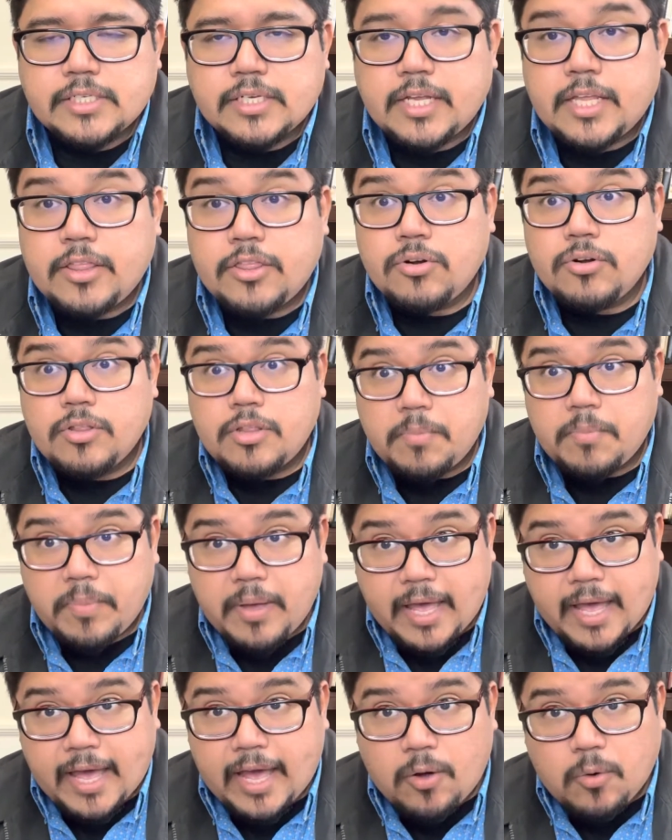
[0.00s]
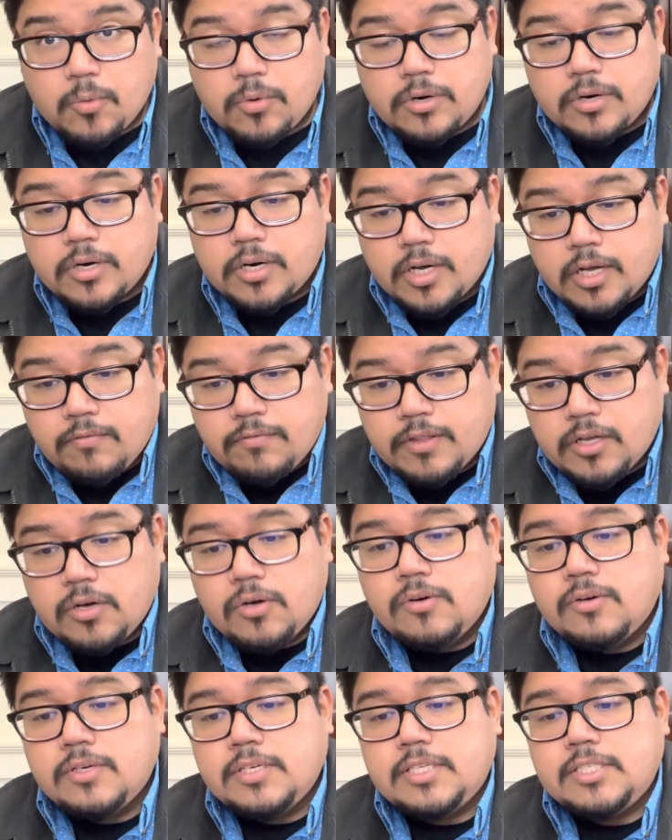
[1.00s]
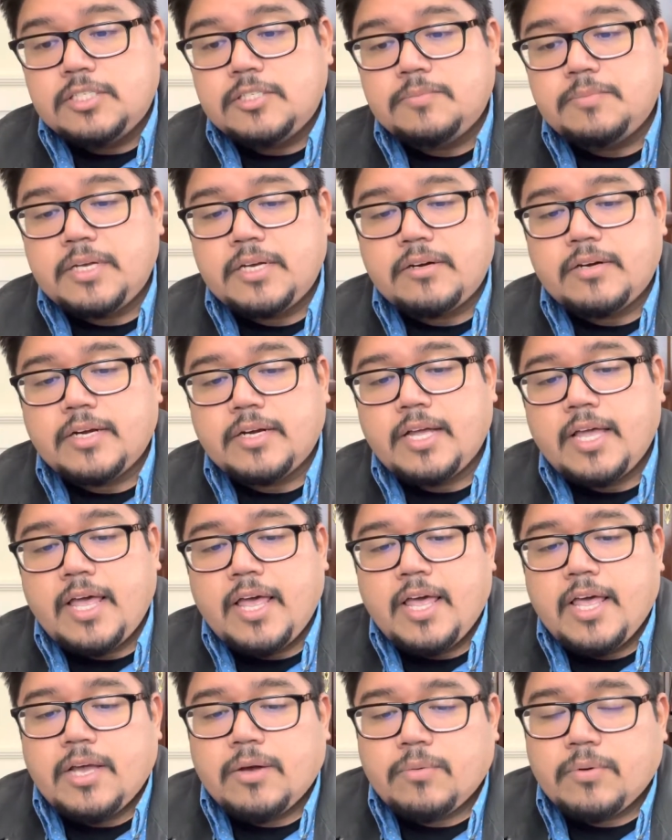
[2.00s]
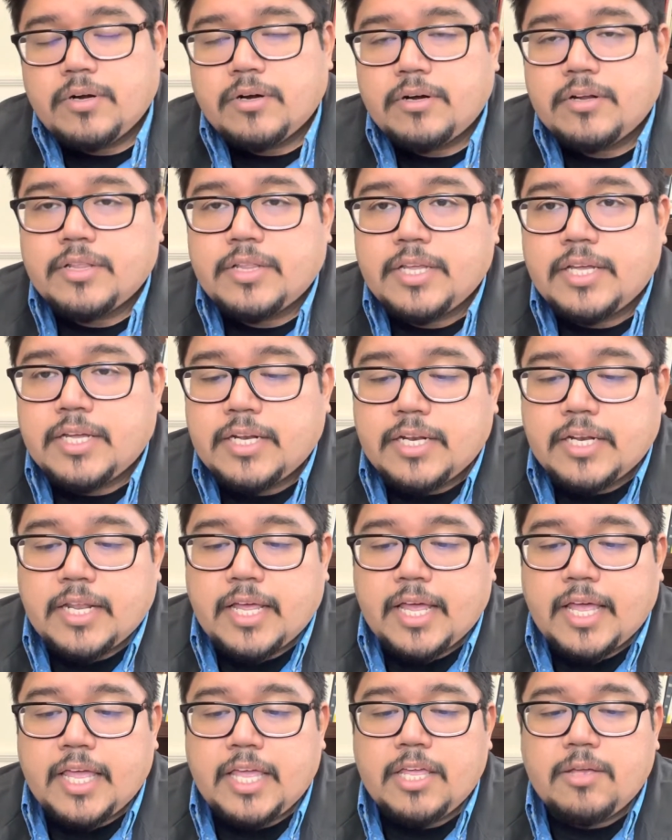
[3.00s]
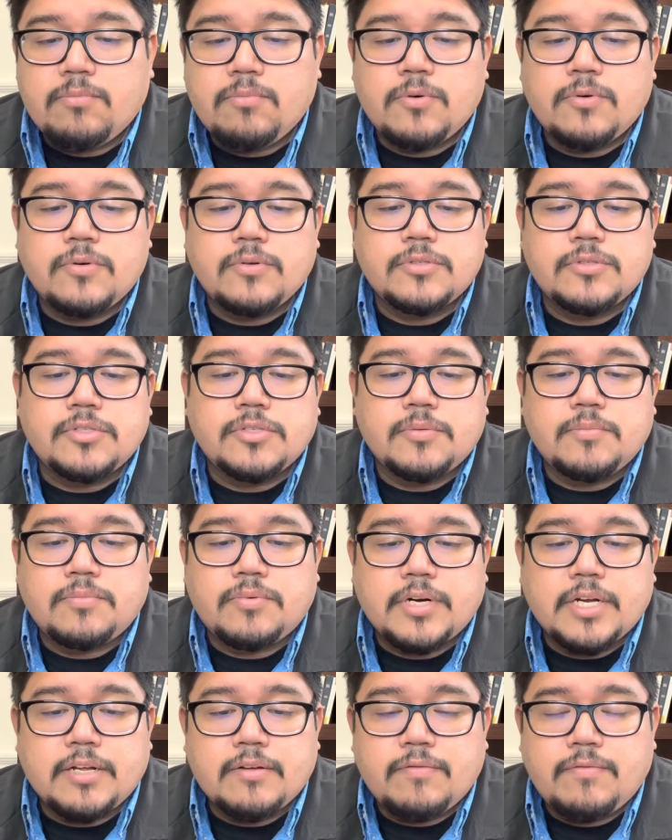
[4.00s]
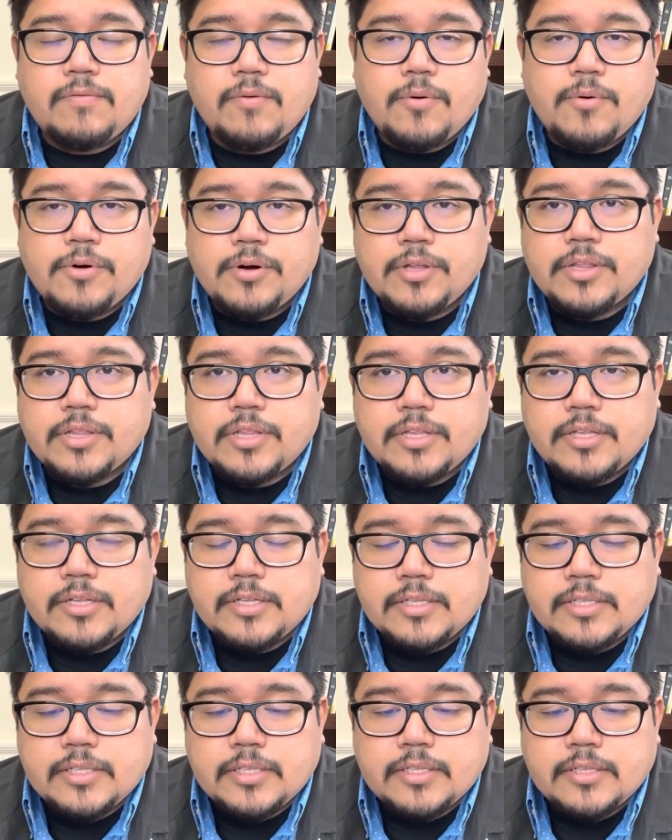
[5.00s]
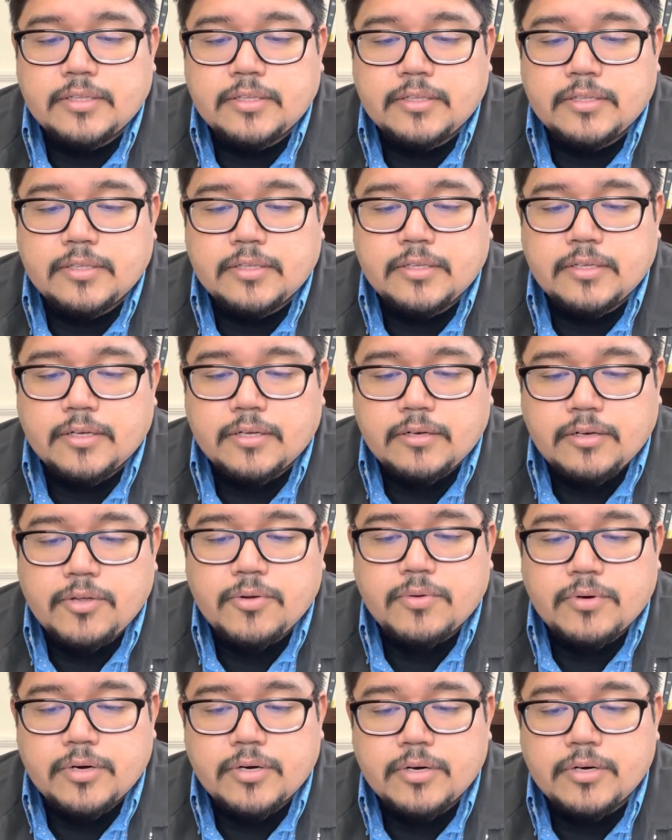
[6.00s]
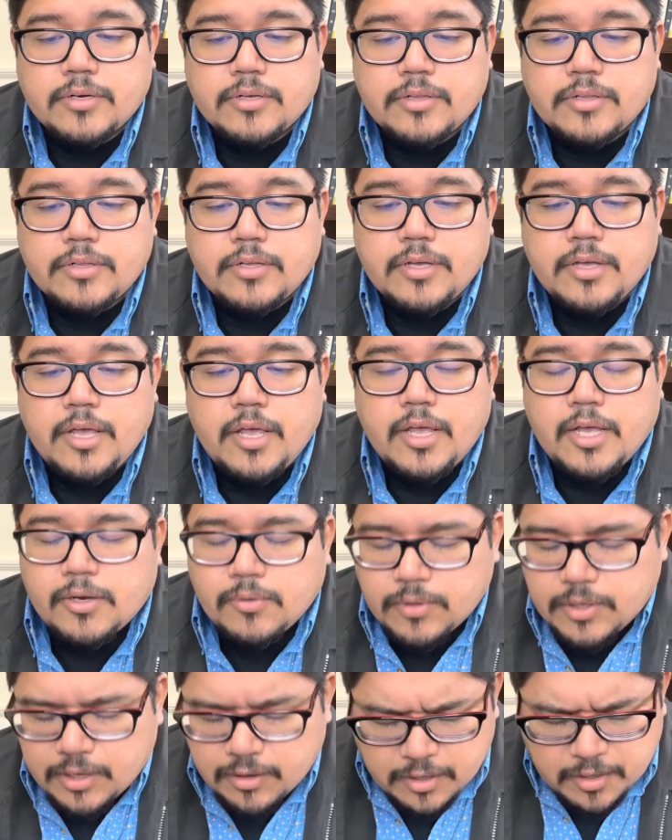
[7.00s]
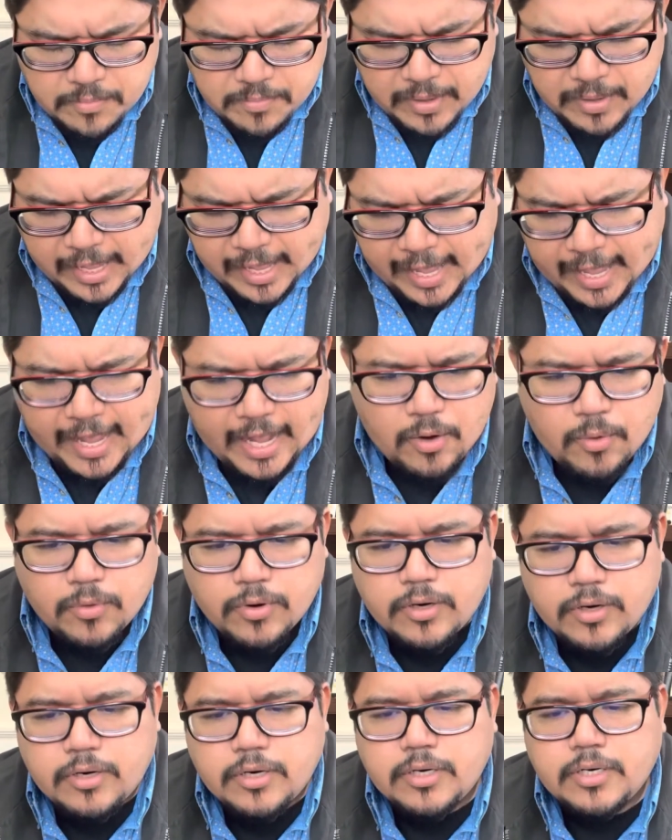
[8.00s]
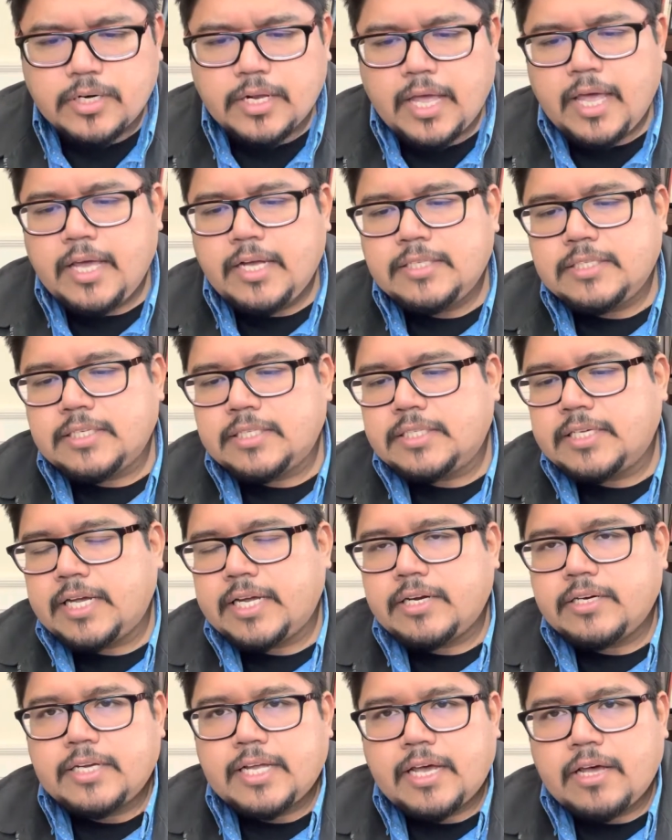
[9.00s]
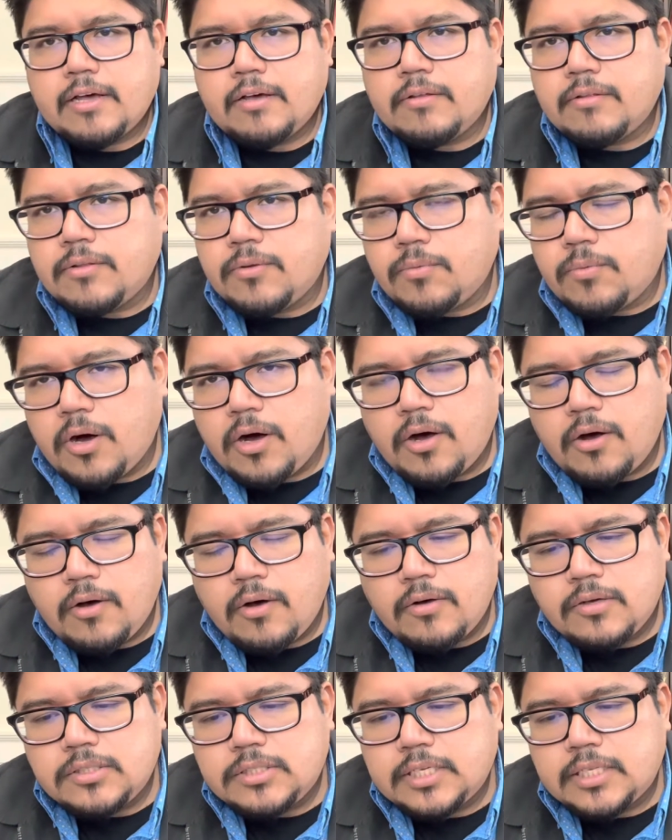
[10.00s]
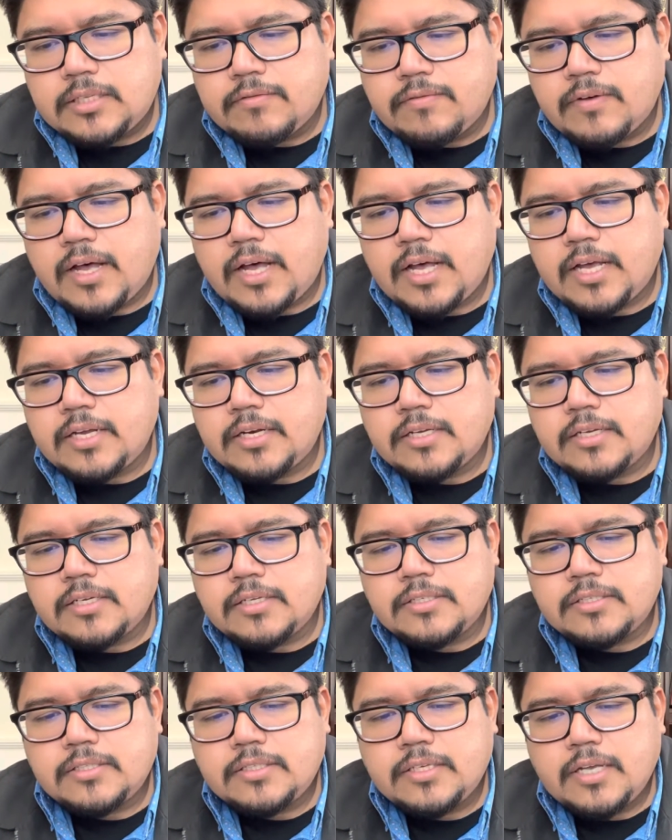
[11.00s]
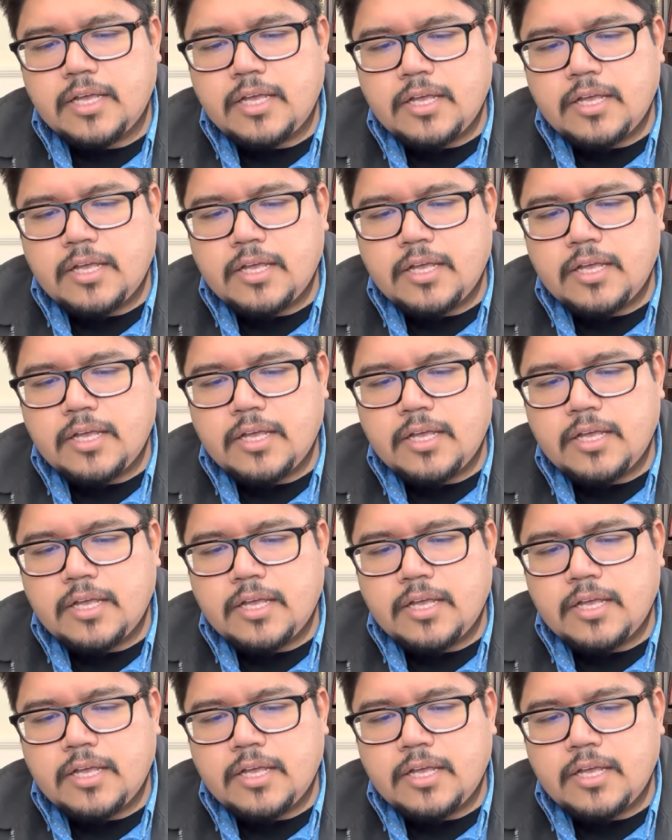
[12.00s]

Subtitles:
And through the power of the Holy Spirit, we are then able to bring forth a new earth. We are empowered to tear down the walls that divide us.